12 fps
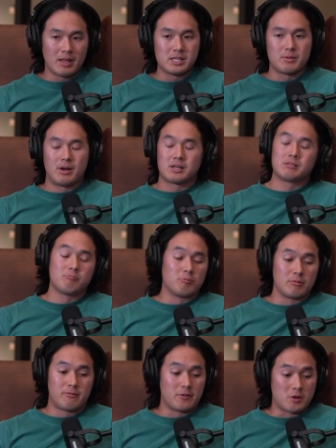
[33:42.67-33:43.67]
glad you actually
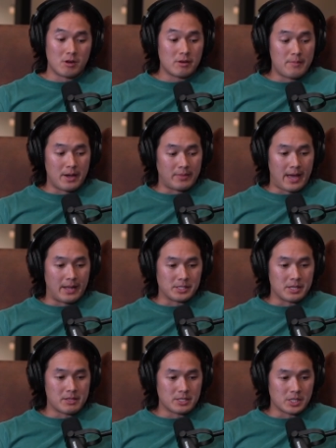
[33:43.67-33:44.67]
forgot about that
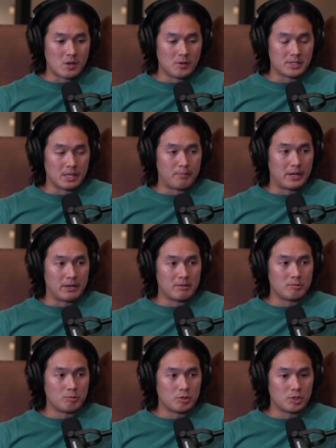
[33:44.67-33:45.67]
as a concept, but
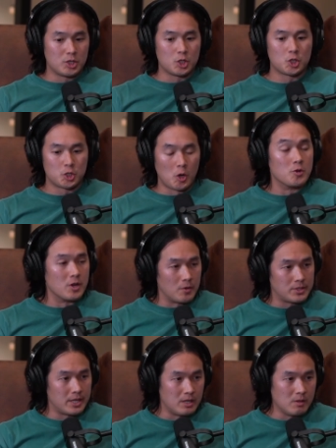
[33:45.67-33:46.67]
show,
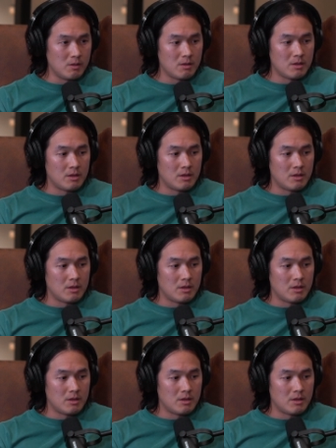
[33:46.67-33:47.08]
don't tell,